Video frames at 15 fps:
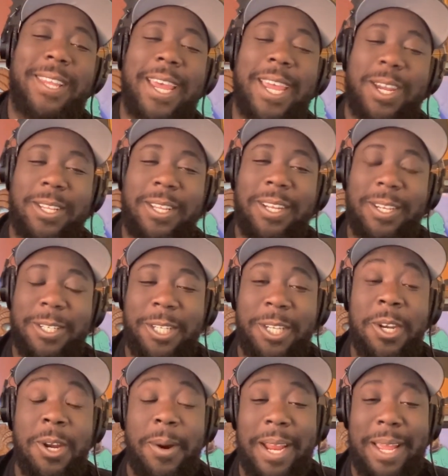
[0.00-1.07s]
Like, you
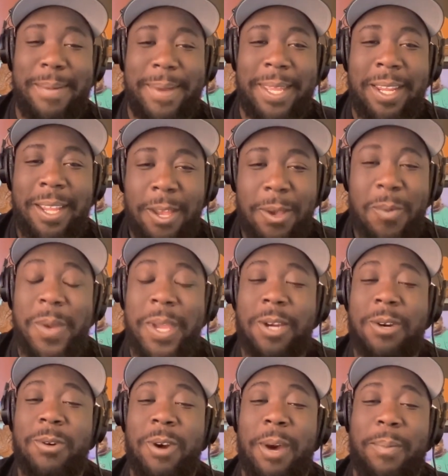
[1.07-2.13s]
know what I mean? We
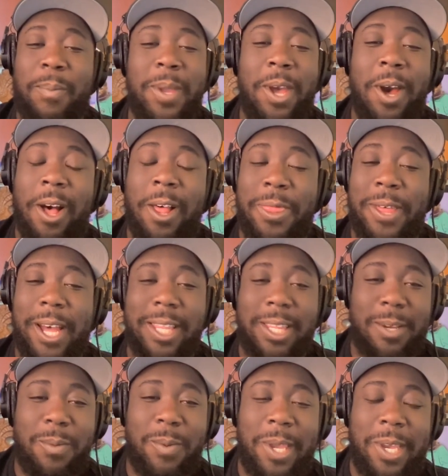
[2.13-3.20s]
grew up, we all thought
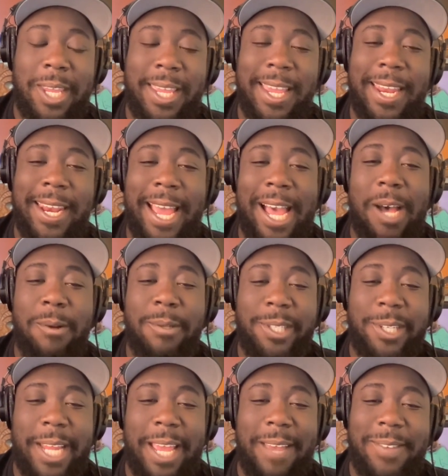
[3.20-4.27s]
that we could get a house
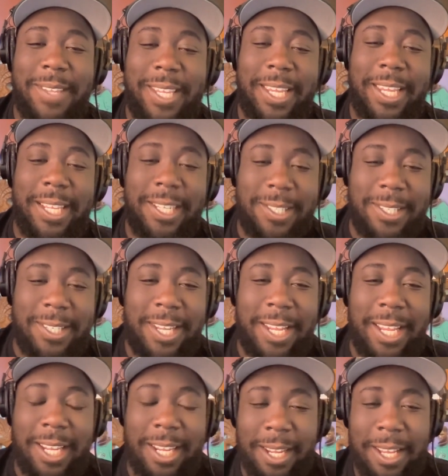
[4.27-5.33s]
and have kids and
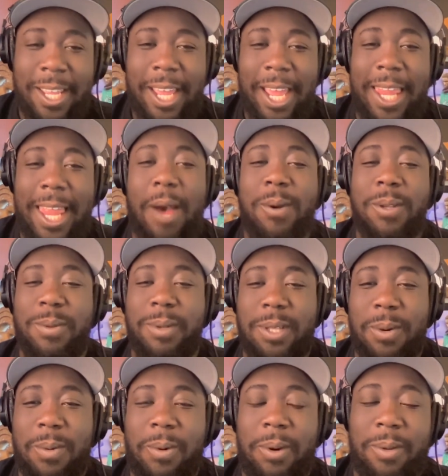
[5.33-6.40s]
that was what
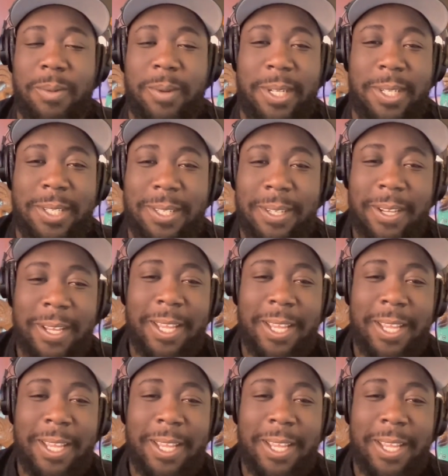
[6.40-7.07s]
the world was.